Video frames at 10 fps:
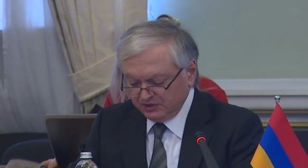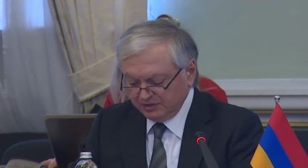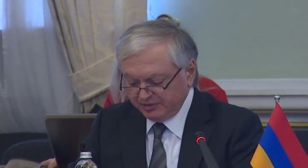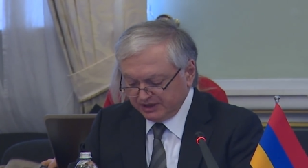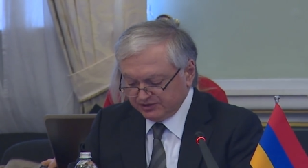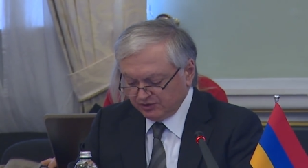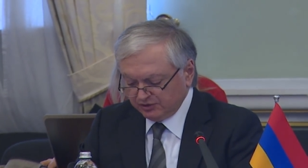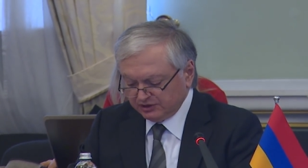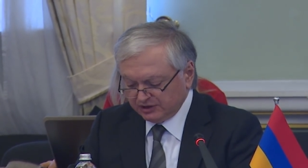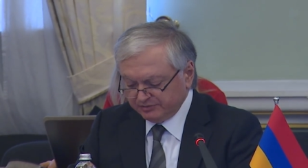depends
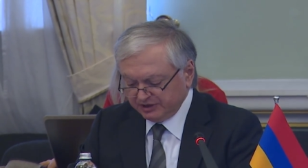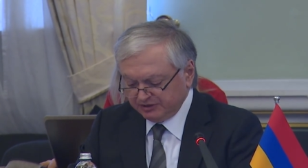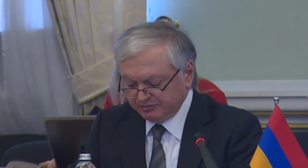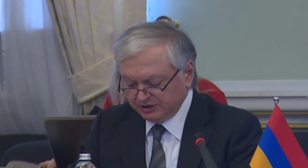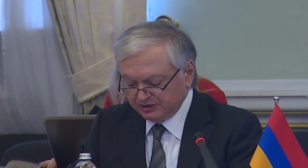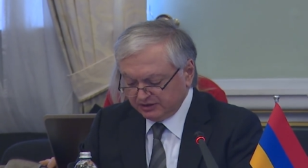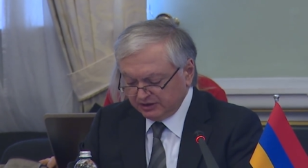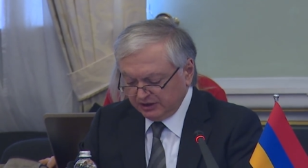on the commitment